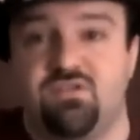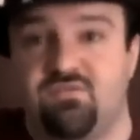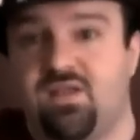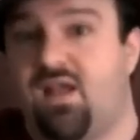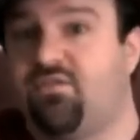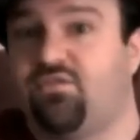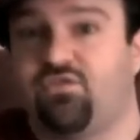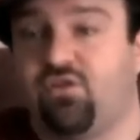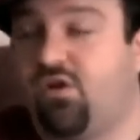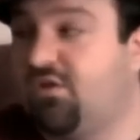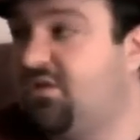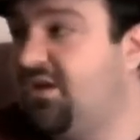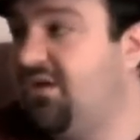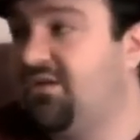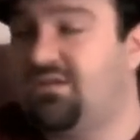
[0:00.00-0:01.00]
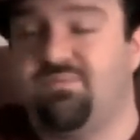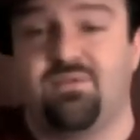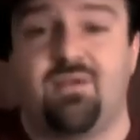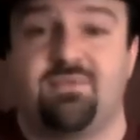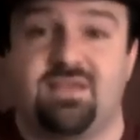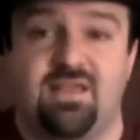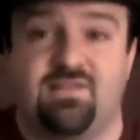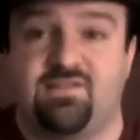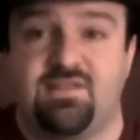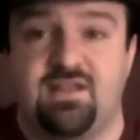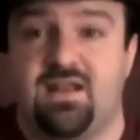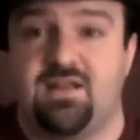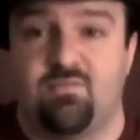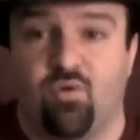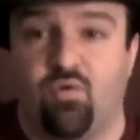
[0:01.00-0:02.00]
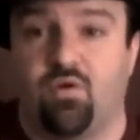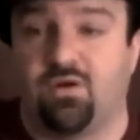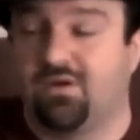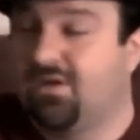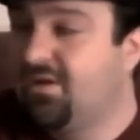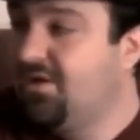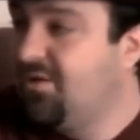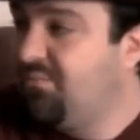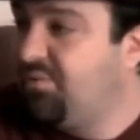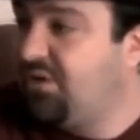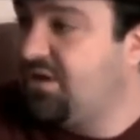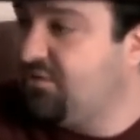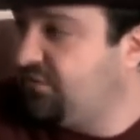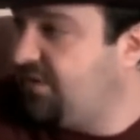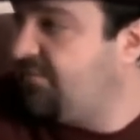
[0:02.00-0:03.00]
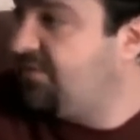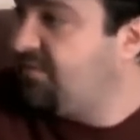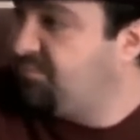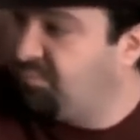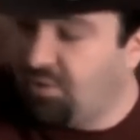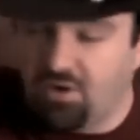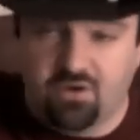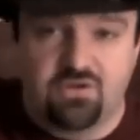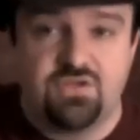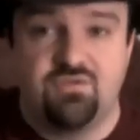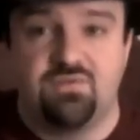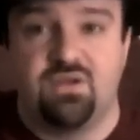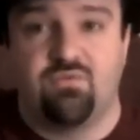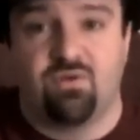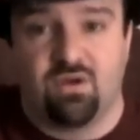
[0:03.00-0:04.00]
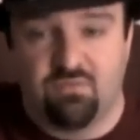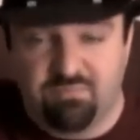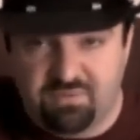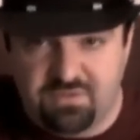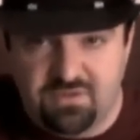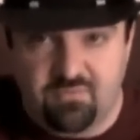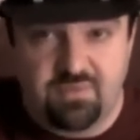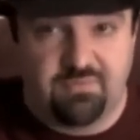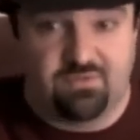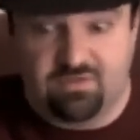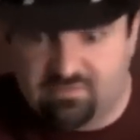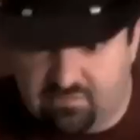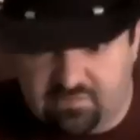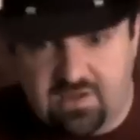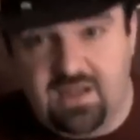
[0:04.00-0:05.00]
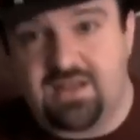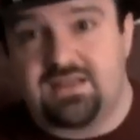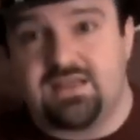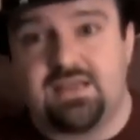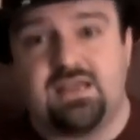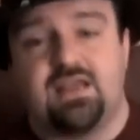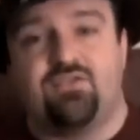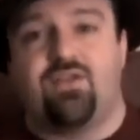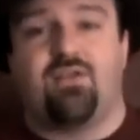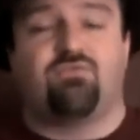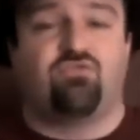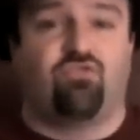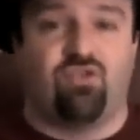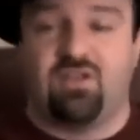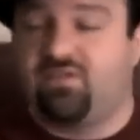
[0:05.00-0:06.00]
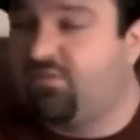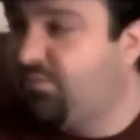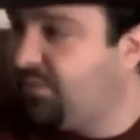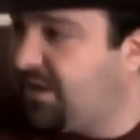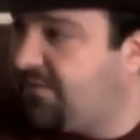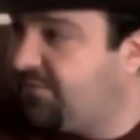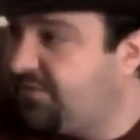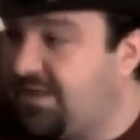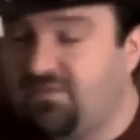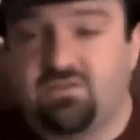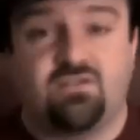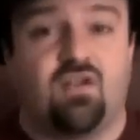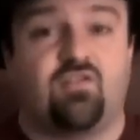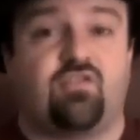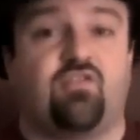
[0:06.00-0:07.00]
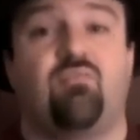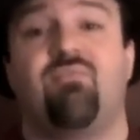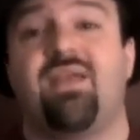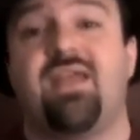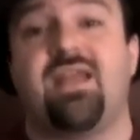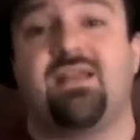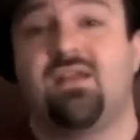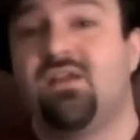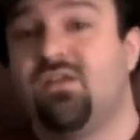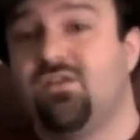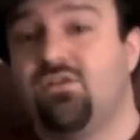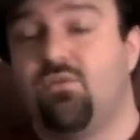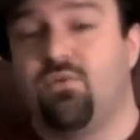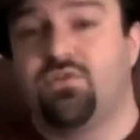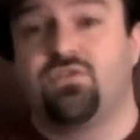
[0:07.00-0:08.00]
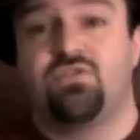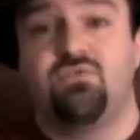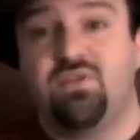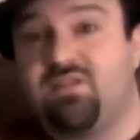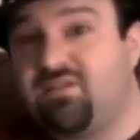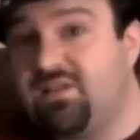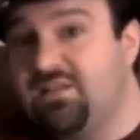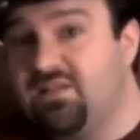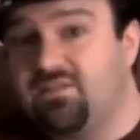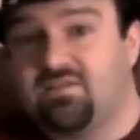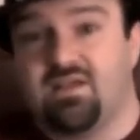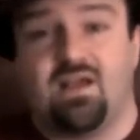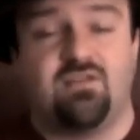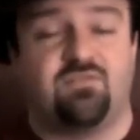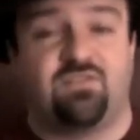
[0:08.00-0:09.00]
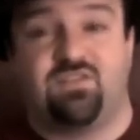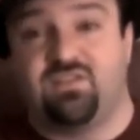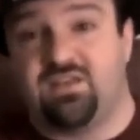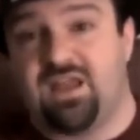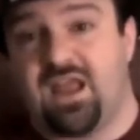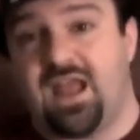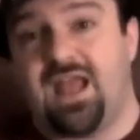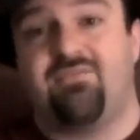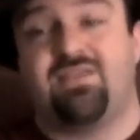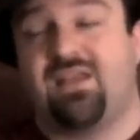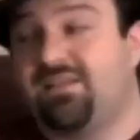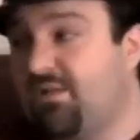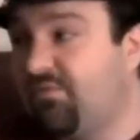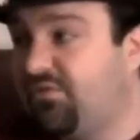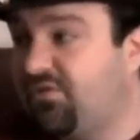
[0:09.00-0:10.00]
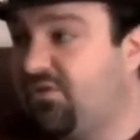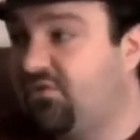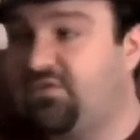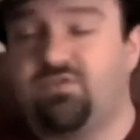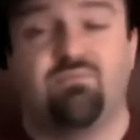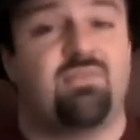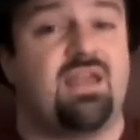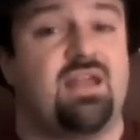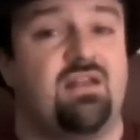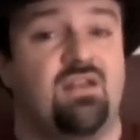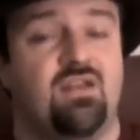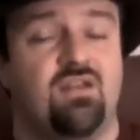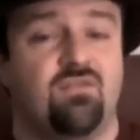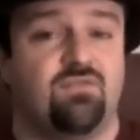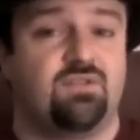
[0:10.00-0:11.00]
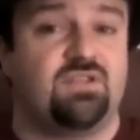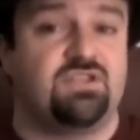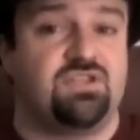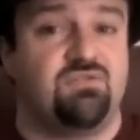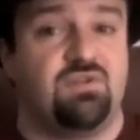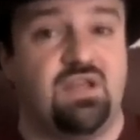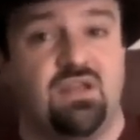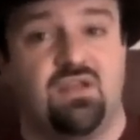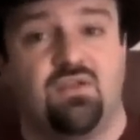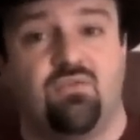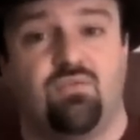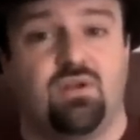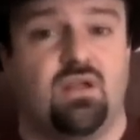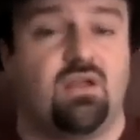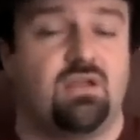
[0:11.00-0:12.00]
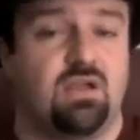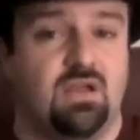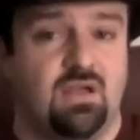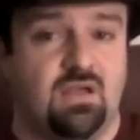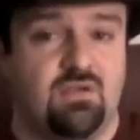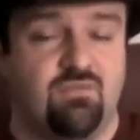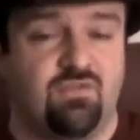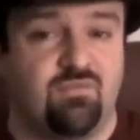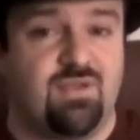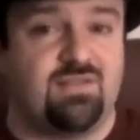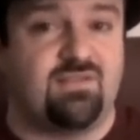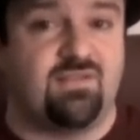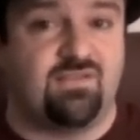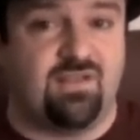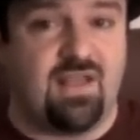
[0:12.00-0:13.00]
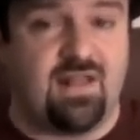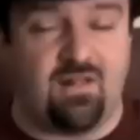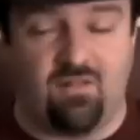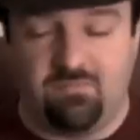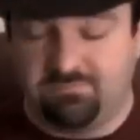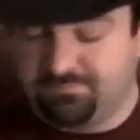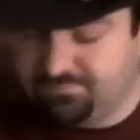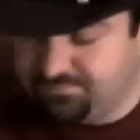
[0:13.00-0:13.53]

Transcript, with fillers: You guys saw it. You, you probably can't see it anymore, but I used to have this bar unit where you know people could sit and eat and have drinks or whatever, and that's custom made. No other units in this condo facility have that. That was custom made for this unit when I, uh, it was meant to sell.